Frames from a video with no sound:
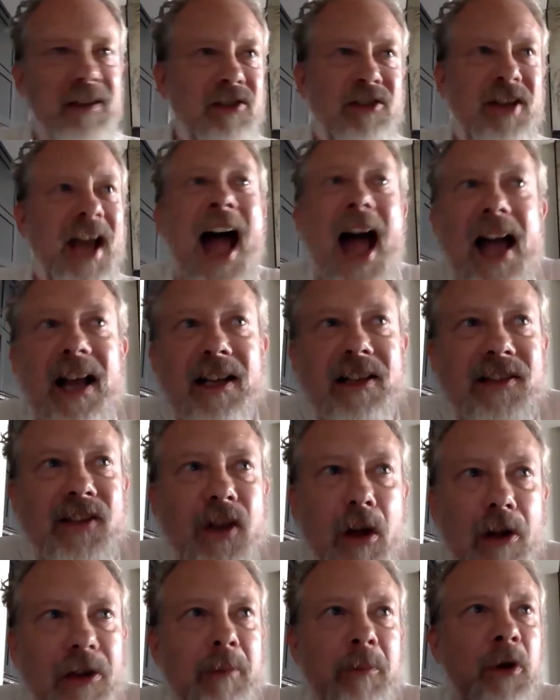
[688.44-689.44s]
tanks
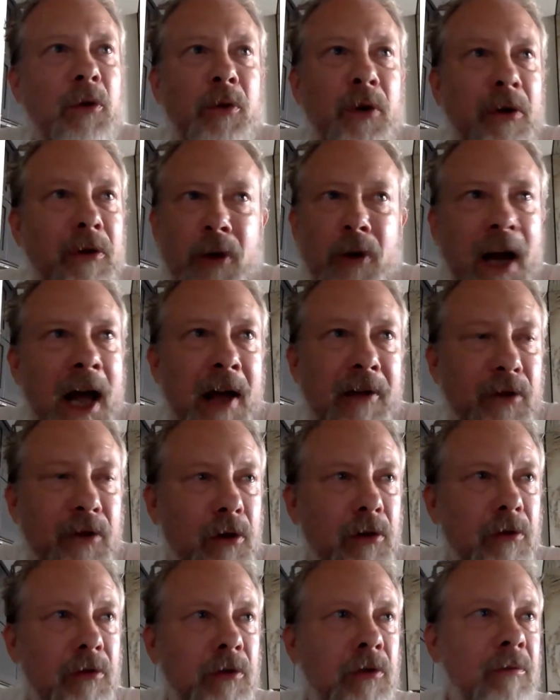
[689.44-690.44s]
on them or what have
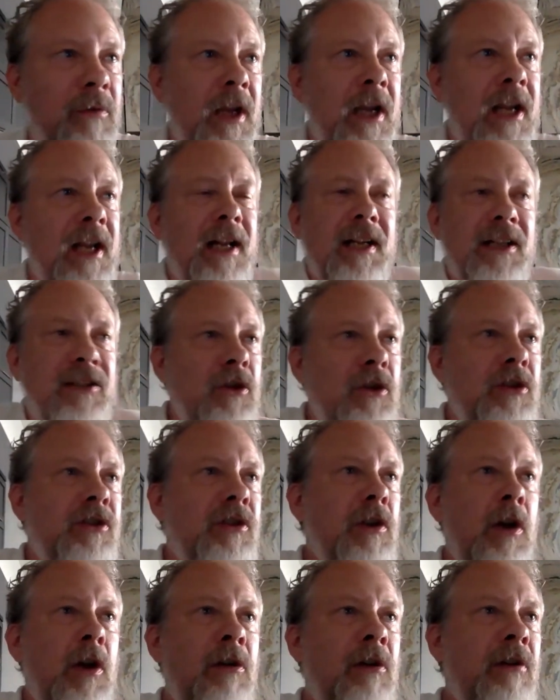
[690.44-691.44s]
you. So
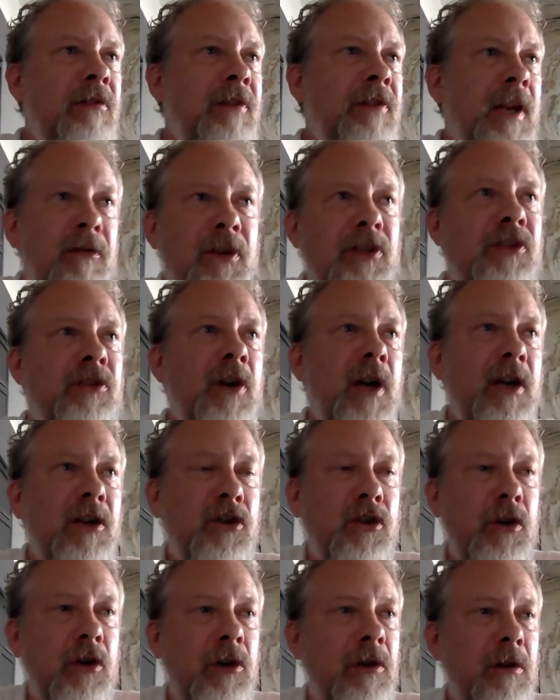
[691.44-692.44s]
it's a lot of
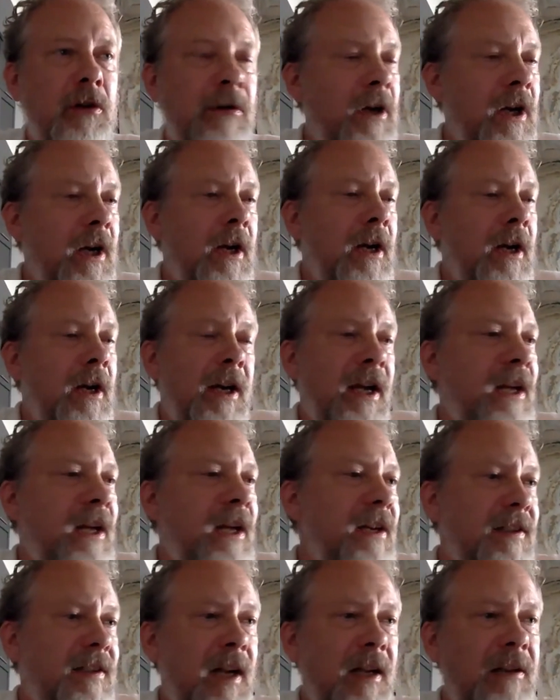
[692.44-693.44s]
infrastructure,
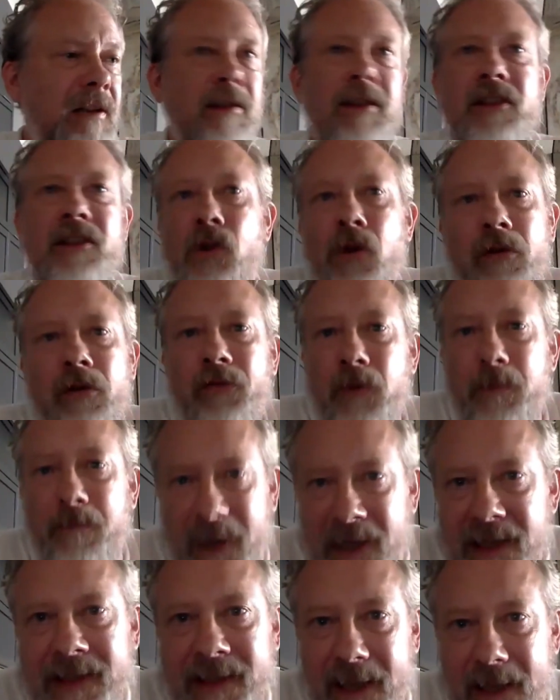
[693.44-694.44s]
and it's like, it's good for
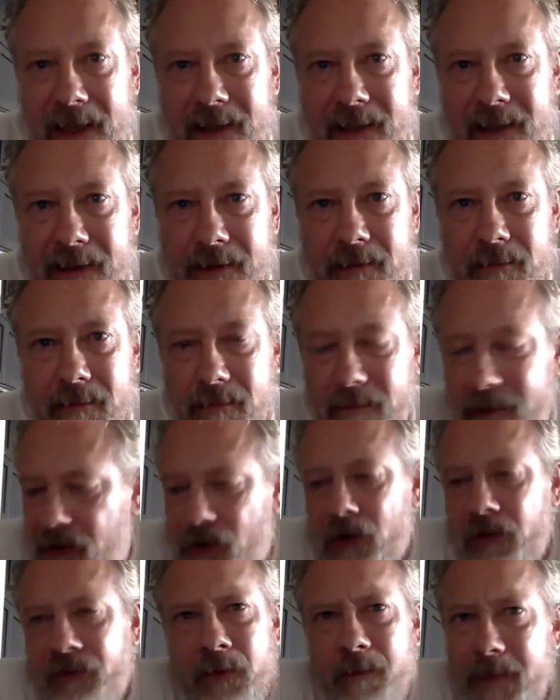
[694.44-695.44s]
business. It's
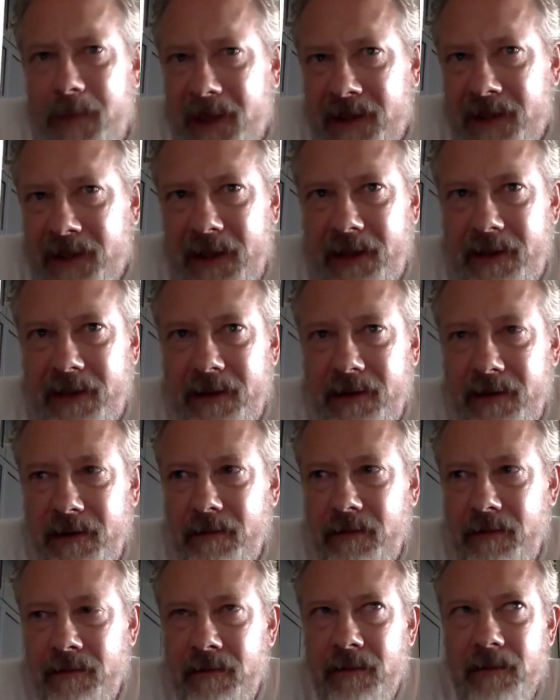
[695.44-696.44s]
good for business.
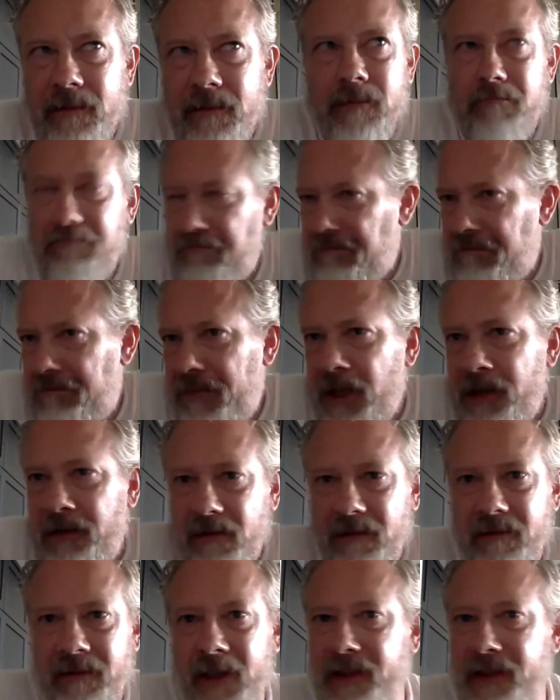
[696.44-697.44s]
Yeah,
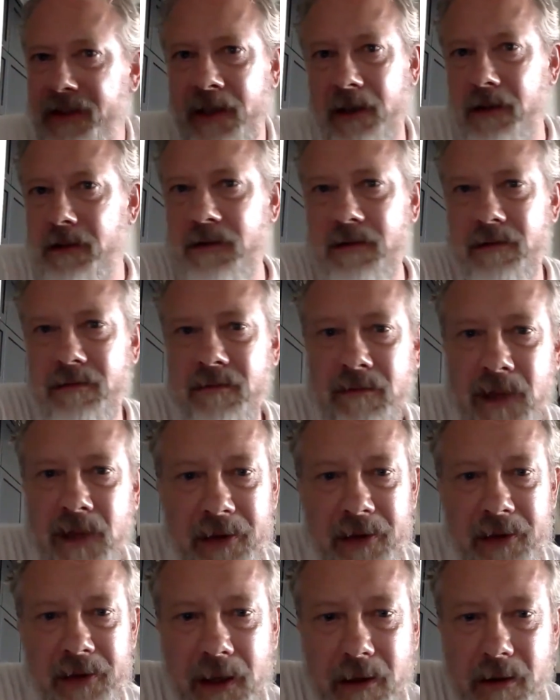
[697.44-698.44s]
that's it,
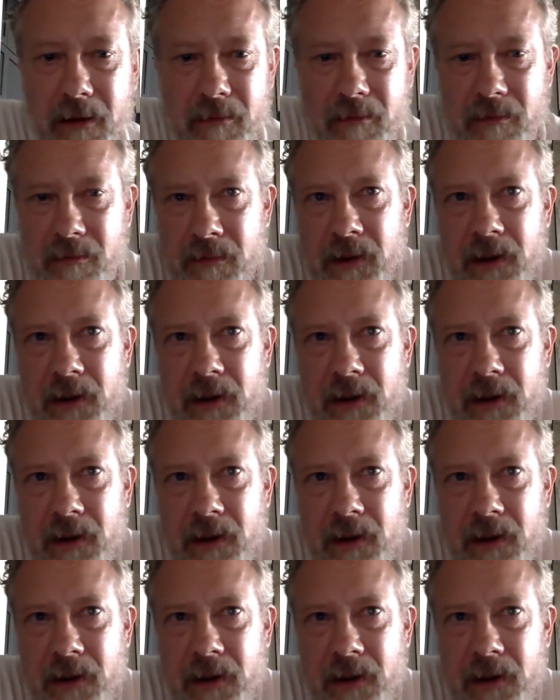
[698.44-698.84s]
I think.